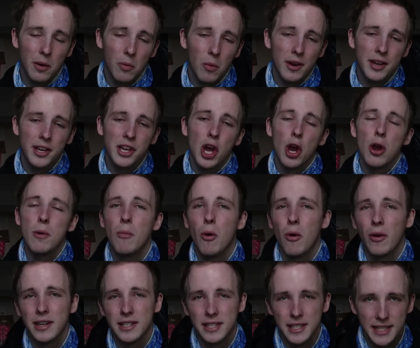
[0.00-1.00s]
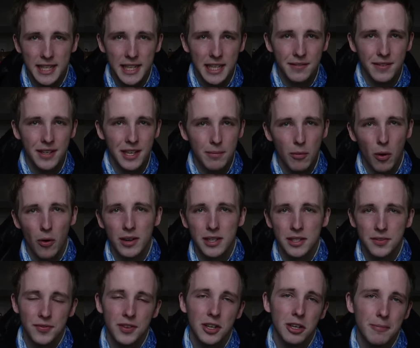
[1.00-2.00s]
I want to go more into TV, more
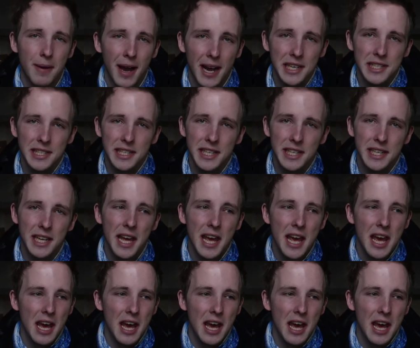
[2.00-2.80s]
into film acting.